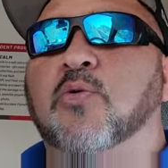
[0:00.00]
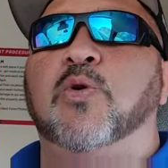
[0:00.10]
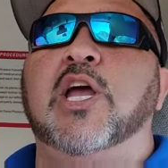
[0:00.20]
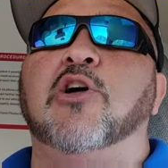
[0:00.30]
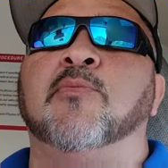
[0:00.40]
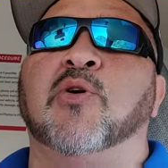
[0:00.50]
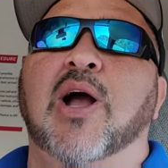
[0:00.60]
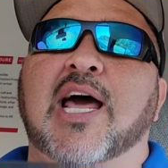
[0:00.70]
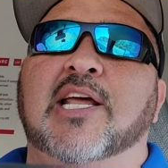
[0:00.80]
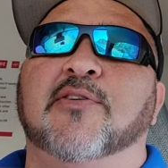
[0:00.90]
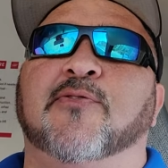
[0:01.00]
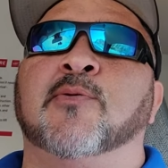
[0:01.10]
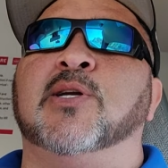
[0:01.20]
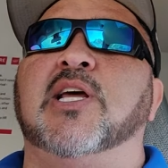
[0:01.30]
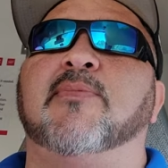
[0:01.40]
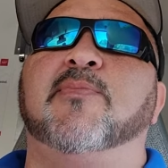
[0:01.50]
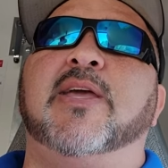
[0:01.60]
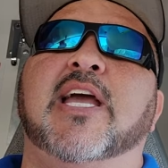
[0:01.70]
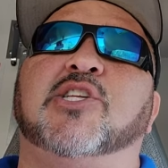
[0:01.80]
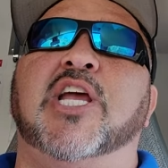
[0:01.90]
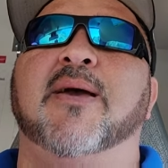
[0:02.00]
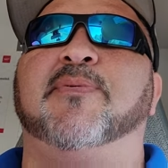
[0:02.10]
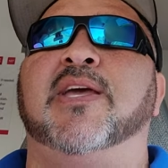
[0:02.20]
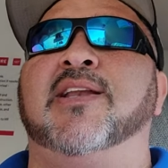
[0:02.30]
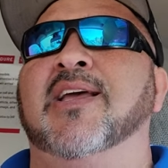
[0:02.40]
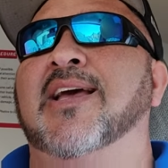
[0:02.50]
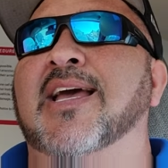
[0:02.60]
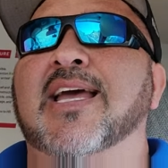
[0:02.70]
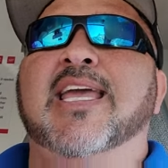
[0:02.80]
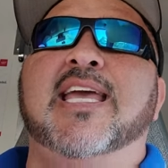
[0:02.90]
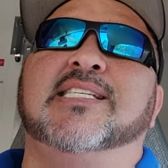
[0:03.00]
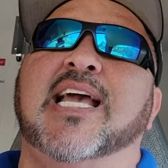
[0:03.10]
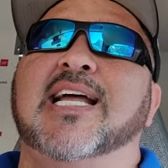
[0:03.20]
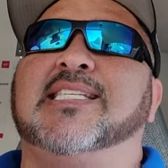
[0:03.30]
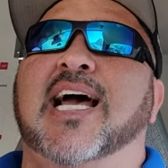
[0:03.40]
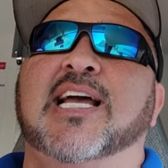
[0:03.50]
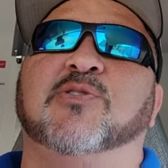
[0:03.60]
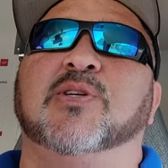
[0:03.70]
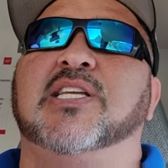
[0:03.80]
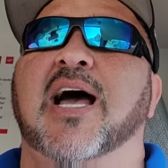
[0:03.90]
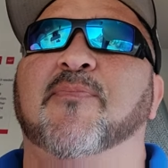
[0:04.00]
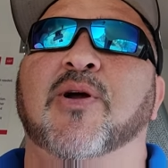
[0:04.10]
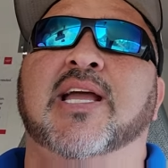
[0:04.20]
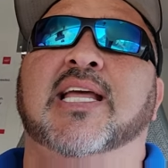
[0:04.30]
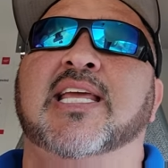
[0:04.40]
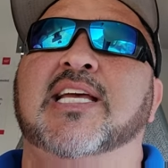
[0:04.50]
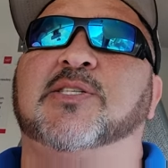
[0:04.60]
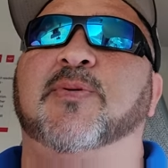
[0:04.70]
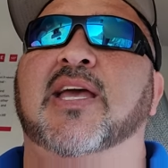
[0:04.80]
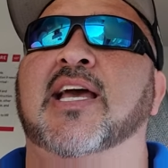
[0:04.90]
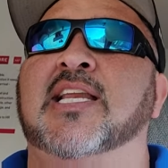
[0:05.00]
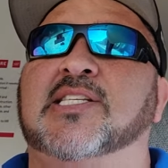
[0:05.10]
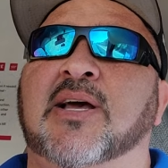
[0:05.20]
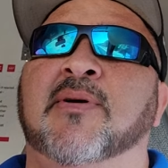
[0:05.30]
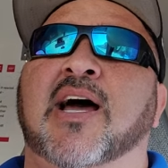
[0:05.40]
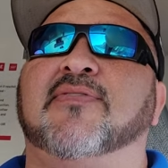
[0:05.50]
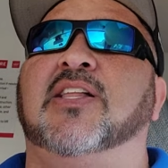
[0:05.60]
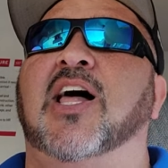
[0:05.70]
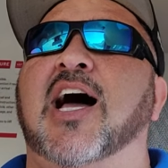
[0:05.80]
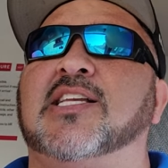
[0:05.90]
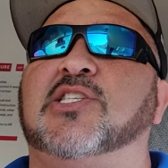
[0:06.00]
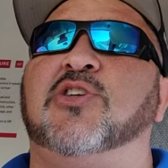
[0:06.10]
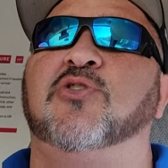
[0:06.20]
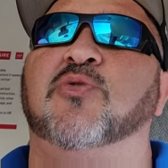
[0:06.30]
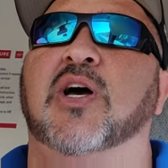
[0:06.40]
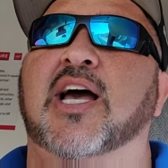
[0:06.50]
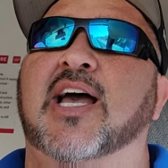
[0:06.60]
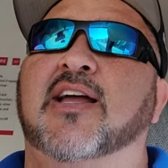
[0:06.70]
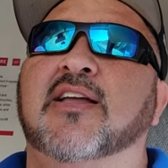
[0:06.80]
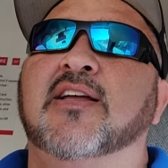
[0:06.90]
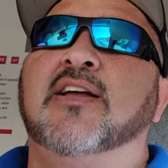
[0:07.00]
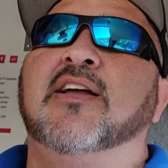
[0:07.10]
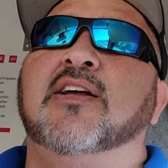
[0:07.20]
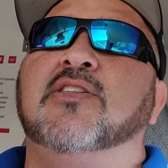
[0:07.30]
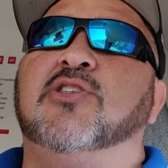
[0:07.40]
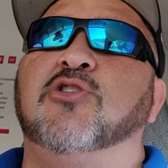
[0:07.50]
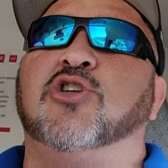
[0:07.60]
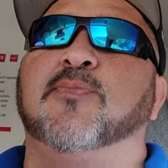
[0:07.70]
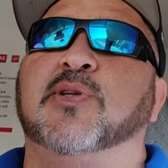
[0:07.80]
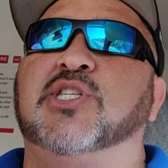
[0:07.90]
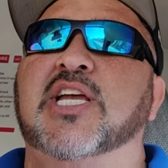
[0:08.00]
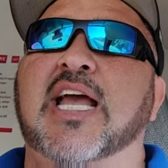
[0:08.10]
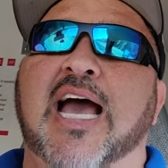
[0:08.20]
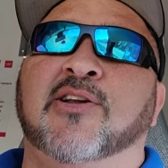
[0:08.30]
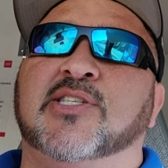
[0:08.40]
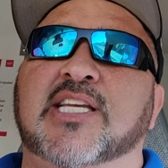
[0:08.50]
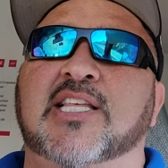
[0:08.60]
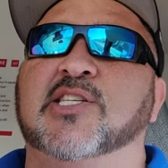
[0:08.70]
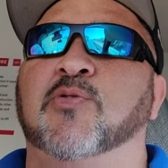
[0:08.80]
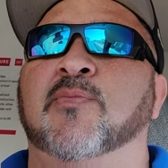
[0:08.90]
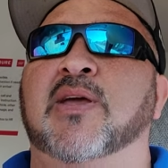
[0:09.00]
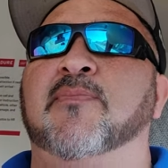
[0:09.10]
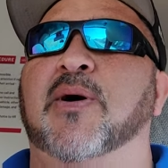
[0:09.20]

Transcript: Ryota Murata, the former WBA champion, he's got ties with Top Rank and ESPN. He's coming off the loss to Triple G. I don't see this one being